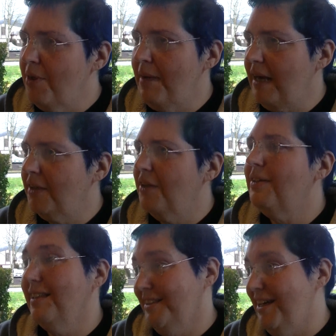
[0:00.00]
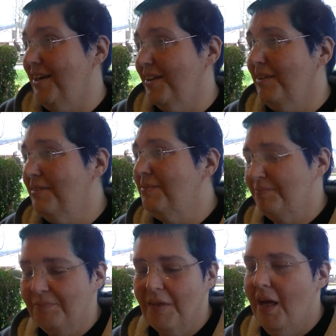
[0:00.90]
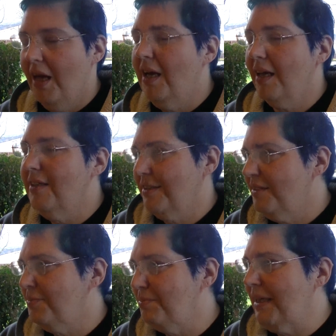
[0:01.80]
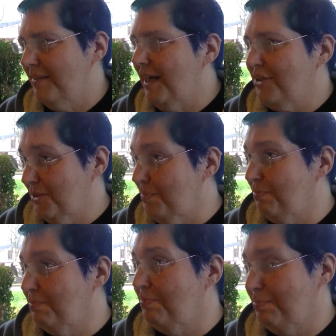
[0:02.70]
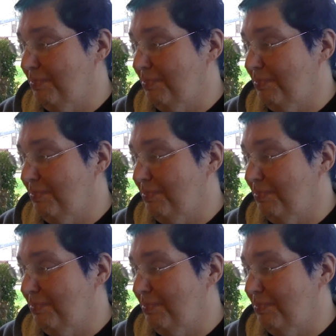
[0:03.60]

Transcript: not true, because it keeps changing. Even for their own book.